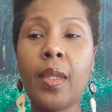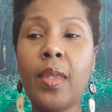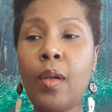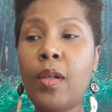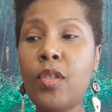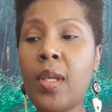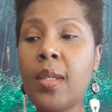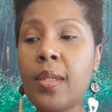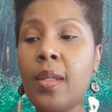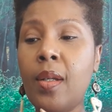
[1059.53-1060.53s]
There are
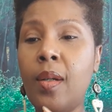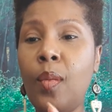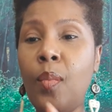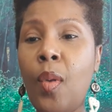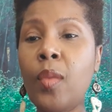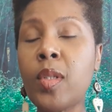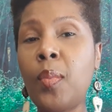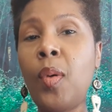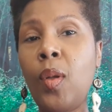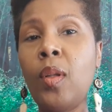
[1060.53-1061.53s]
just
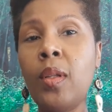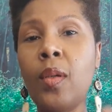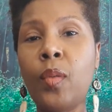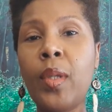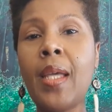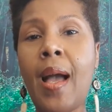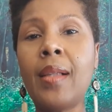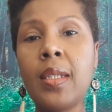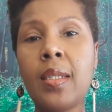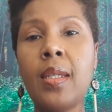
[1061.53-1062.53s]
multiple
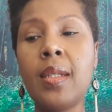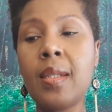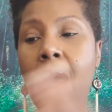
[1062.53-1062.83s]
realities,